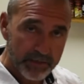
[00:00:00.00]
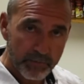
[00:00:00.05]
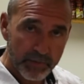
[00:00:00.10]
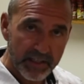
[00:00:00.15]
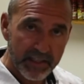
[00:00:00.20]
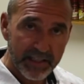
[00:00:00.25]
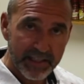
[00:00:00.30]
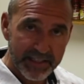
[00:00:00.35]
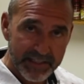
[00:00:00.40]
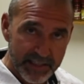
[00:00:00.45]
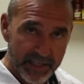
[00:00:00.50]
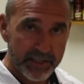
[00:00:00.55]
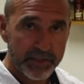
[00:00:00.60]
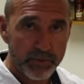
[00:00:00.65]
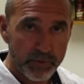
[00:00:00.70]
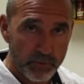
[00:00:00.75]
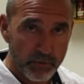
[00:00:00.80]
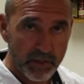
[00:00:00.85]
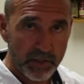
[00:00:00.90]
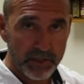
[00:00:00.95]
to be a
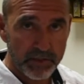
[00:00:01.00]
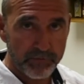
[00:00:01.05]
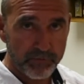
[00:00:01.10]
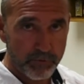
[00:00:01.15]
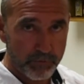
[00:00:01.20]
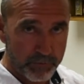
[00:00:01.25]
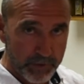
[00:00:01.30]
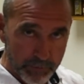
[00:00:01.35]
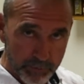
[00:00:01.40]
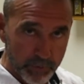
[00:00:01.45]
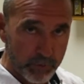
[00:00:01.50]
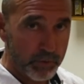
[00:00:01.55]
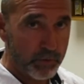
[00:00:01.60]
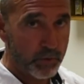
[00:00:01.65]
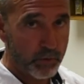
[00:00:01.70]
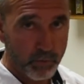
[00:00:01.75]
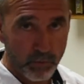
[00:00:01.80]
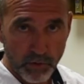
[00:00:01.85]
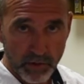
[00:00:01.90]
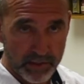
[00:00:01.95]
test run for people who
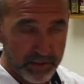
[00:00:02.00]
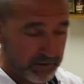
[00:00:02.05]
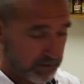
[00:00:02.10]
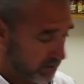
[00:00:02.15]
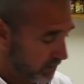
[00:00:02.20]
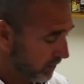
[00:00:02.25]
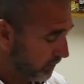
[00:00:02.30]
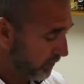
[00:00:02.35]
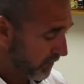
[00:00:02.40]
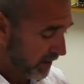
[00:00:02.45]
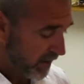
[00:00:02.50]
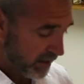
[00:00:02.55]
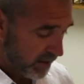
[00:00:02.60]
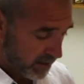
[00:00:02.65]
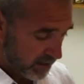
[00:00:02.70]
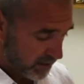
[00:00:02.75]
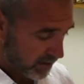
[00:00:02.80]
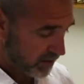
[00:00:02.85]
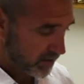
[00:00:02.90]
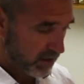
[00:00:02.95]
are wanting to
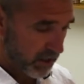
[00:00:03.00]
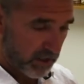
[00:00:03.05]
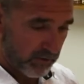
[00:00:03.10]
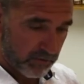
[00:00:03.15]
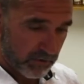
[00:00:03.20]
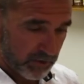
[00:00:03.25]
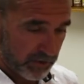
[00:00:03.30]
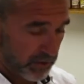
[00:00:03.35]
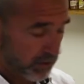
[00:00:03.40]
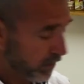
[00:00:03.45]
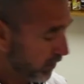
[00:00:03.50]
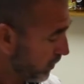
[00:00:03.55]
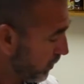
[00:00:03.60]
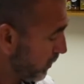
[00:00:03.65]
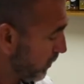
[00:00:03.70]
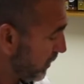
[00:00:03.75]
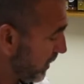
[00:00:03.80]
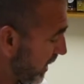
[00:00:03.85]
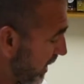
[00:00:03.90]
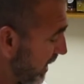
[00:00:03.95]
discover and
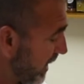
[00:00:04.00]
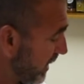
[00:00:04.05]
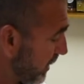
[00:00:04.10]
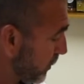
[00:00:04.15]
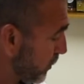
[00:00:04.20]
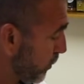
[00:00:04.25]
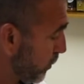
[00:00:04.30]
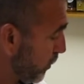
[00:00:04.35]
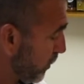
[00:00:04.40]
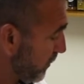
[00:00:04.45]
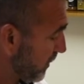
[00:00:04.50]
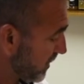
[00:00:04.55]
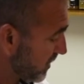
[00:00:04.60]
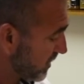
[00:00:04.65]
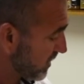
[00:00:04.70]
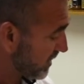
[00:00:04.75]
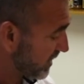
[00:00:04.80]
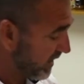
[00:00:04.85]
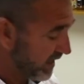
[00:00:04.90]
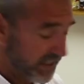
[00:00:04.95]
learn einkorn. This
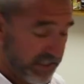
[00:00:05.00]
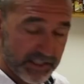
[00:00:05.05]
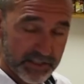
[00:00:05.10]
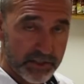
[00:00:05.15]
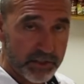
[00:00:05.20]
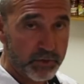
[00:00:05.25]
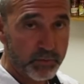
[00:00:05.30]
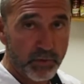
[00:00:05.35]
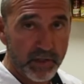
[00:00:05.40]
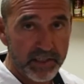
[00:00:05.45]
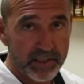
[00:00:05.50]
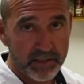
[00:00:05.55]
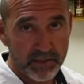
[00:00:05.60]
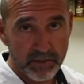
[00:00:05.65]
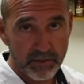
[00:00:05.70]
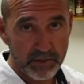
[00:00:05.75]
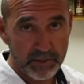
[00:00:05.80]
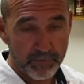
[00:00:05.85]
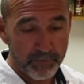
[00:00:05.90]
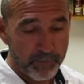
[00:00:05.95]
is the easiest way to
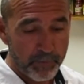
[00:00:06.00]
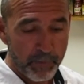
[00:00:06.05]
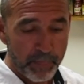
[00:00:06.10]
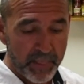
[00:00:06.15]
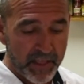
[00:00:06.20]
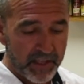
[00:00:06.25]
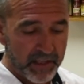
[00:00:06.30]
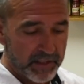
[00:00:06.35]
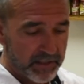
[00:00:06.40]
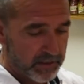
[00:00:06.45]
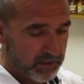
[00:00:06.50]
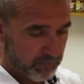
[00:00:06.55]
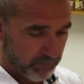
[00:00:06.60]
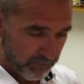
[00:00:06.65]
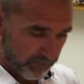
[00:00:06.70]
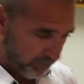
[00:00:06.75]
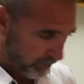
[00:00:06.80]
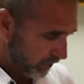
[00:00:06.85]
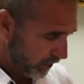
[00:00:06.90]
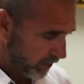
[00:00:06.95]
do it.
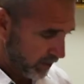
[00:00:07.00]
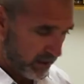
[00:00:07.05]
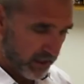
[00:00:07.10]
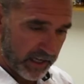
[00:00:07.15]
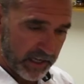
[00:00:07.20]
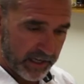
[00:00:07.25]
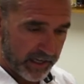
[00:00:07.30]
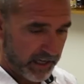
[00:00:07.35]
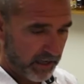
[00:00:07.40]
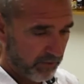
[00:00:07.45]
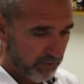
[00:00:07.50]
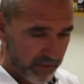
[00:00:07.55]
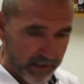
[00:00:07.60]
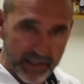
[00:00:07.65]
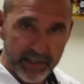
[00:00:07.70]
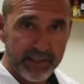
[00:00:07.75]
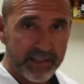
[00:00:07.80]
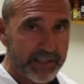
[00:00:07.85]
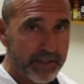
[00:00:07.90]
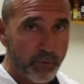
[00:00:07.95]
Figured out how
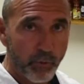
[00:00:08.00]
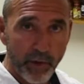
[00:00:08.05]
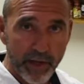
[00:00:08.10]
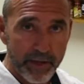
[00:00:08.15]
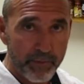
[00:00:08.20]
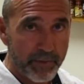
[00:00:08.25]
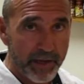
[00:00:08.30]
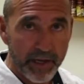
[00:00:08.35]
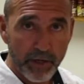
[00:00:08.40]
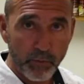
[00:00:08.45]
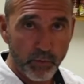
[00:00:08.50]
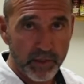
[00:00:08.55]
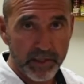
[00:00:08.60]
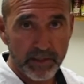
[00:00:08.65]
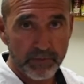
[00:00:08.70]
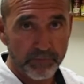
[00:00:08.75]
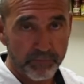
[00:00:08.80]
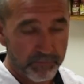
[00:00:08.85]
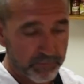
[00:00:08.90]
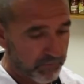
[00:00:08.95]
they did it way back
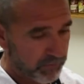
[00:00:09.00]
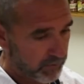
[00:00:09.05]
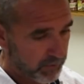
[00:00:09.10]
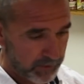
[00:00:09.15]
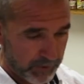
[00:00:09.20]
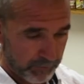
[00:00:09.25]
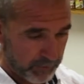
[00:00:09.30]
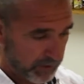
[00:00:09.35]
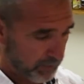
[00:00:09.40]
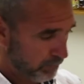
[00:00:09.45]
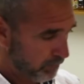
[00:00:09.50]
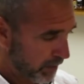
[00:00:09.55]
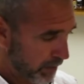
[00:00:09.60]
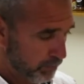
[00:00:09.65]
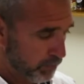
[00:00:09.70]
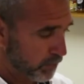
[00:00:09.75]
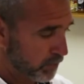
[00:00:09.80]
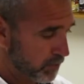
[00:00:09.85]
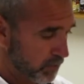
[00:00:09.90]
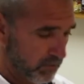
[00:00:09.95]
when. I mean,
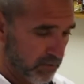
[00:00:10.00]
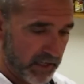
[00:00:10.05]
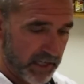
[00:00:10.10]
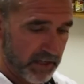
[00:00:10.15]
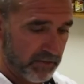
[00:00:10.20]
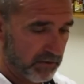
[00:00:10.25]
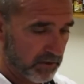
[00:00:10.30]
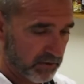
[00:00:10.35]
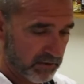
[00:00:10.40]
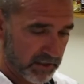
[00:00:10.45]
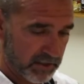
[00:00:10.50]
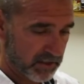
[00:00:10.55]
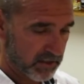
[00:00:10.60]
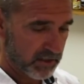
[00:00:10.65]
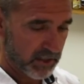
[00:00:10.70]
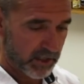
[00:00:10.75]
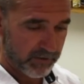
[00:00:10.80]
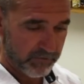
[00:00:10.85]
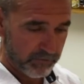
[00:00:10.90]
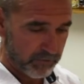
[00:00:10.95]
people survived on this
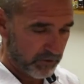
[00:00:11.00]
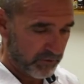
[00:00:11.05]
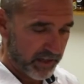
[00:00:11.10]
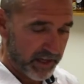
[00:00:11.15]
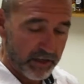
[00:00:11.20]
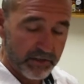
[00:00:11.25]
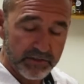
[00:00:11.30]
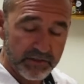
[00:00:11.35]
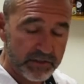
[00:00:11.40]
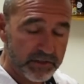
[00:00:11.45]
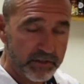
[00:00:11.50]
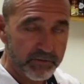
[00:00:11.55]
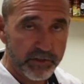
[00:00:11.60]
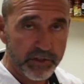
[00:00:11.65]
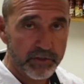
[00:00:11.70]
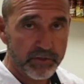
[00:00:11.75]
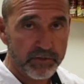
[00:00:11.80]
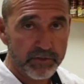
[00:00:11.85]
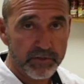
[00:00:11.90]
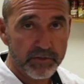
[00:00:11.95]
stuff for thousands of
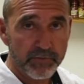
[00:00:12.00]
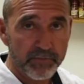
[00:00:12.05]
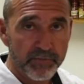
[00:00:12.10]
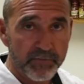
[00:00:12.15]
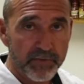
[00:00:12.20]
years.